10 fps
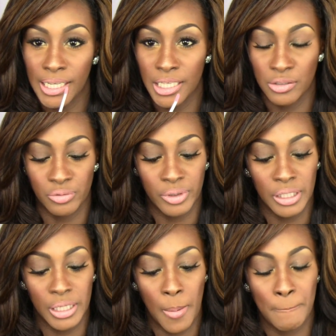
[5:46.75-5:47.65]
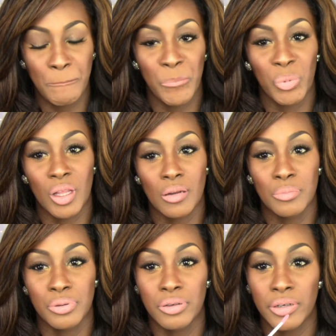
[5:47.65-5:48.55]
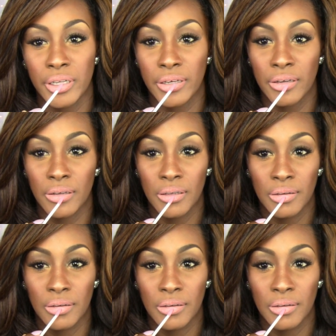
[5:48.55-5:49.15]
is really pretty.